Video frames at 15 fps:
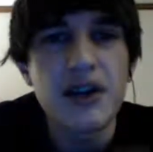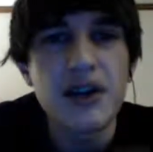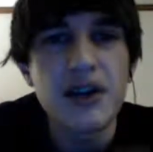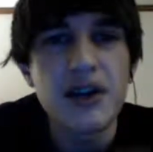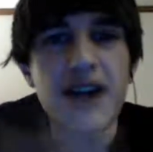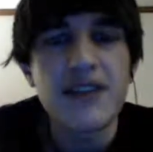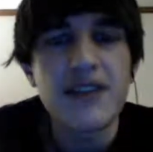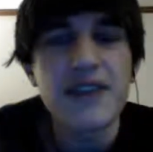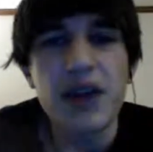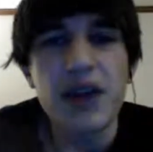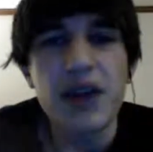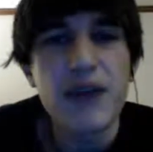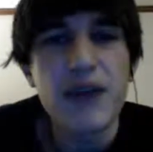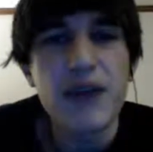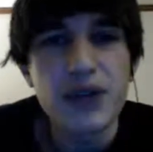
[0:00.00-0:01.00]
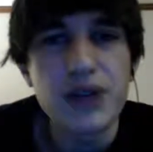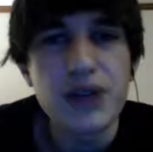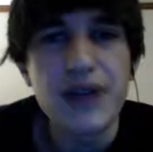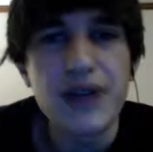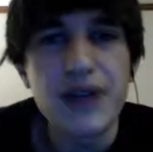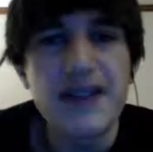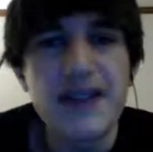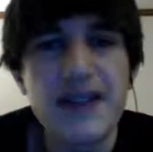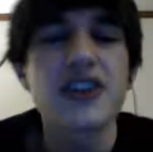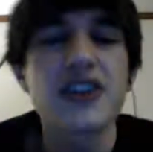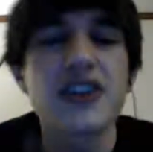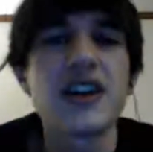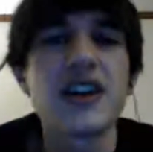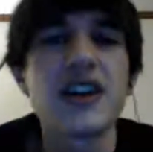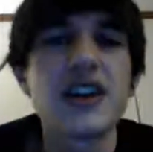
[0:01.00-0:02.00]
and their real unifying, they only have
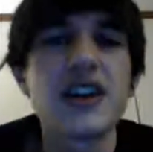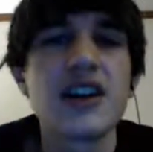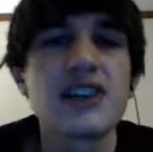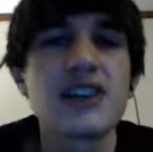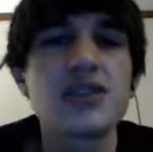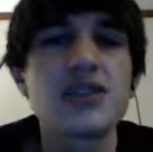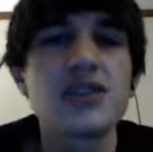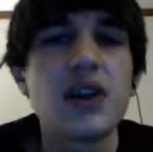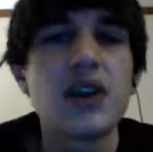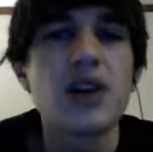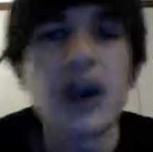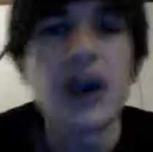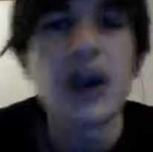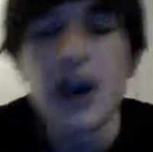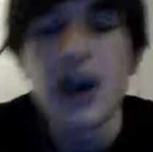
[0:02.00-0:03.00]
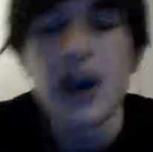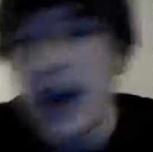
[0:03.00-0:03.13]
one unifying factor. It's